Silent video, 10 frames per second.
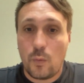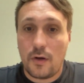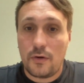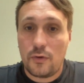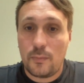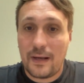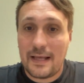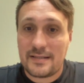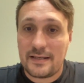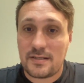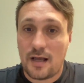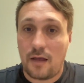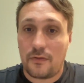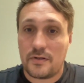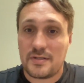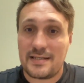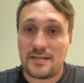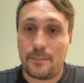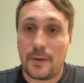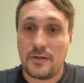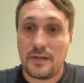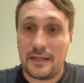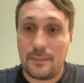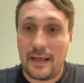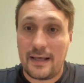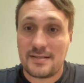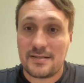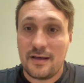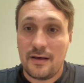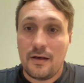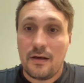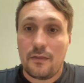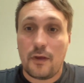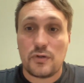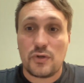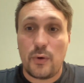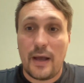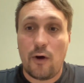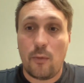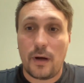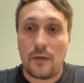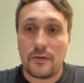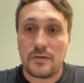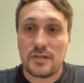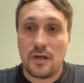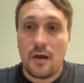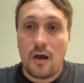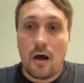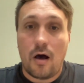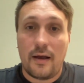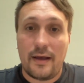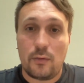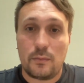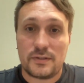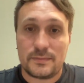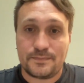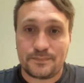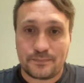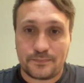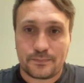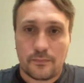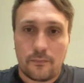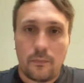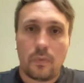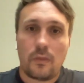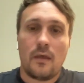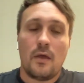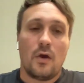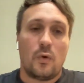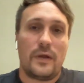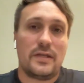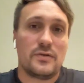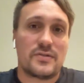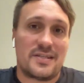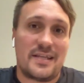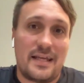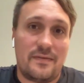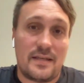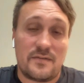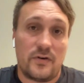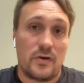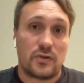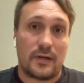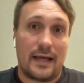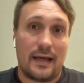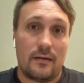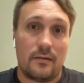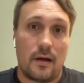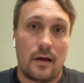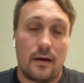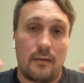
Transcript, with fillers: The one who blesses others is abundantly blessed. Those who help others are helped. We're used to seeing this verse on our